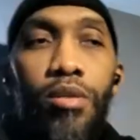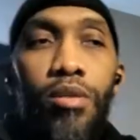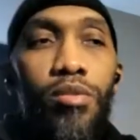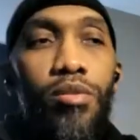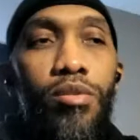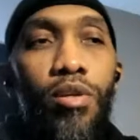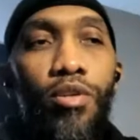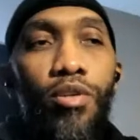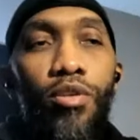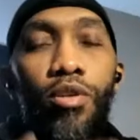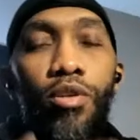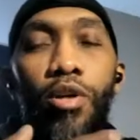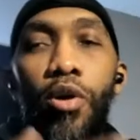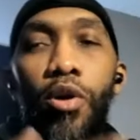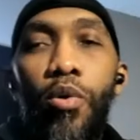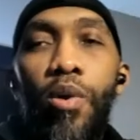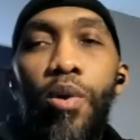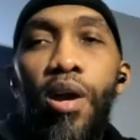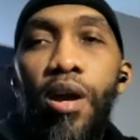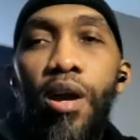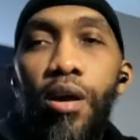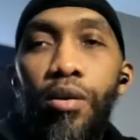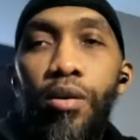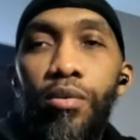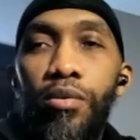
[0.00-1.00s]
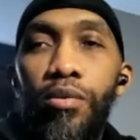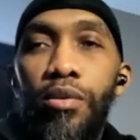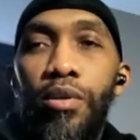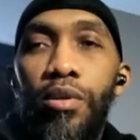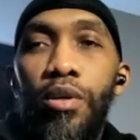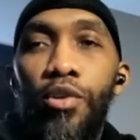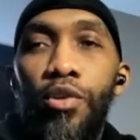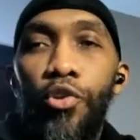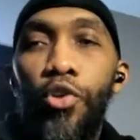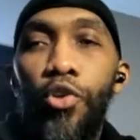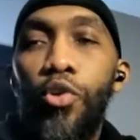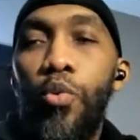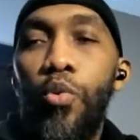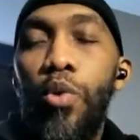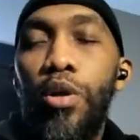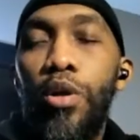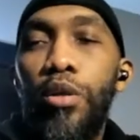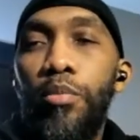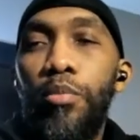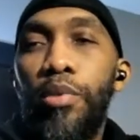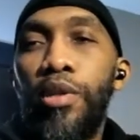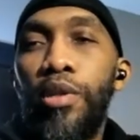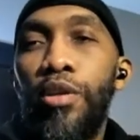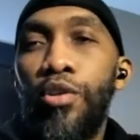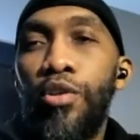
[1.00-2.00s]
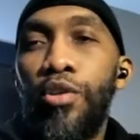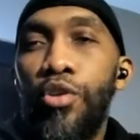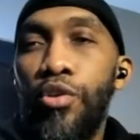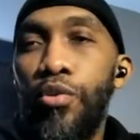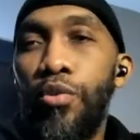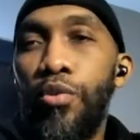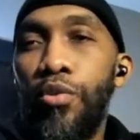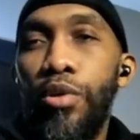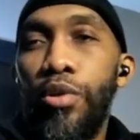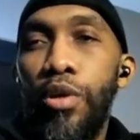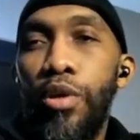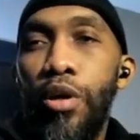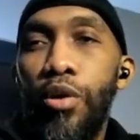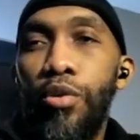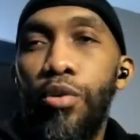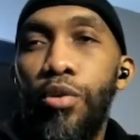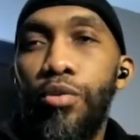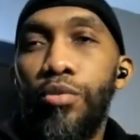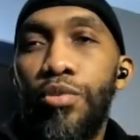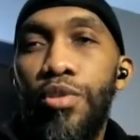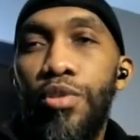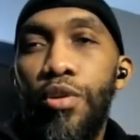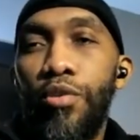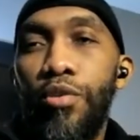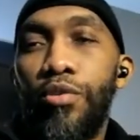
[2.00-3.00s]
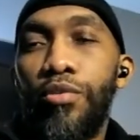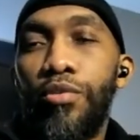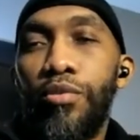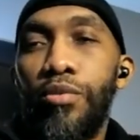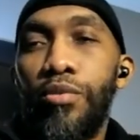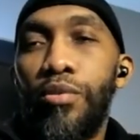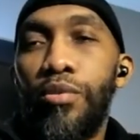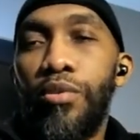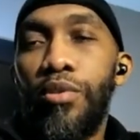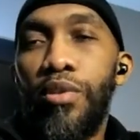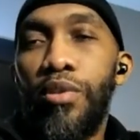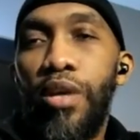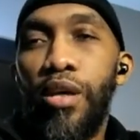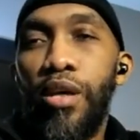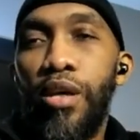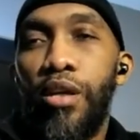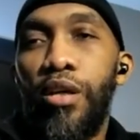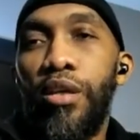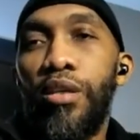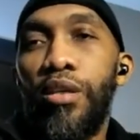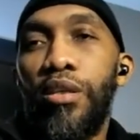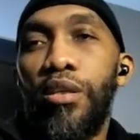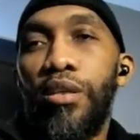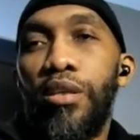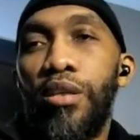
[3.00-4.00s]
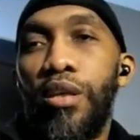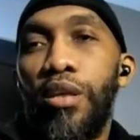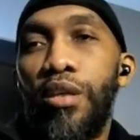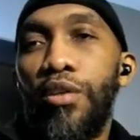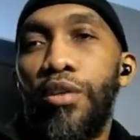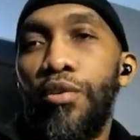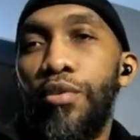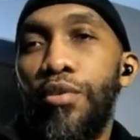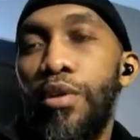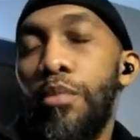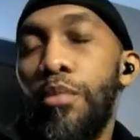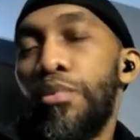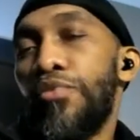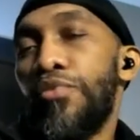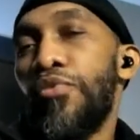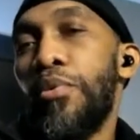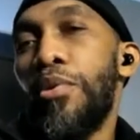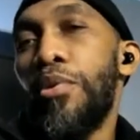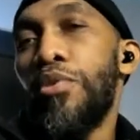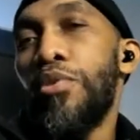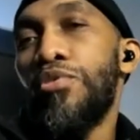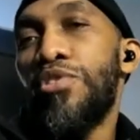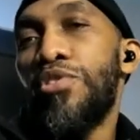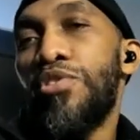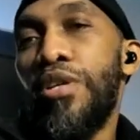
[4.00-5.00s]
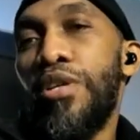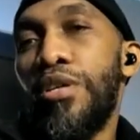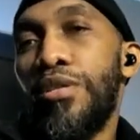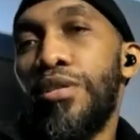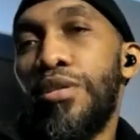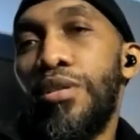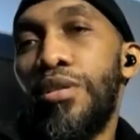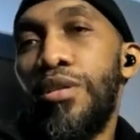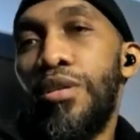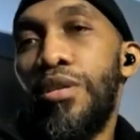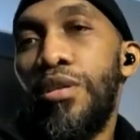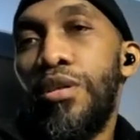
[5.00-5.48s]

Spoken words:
So you go out, you don't want to be the dude in the whole circle that couldn't get no numbers from no chicks.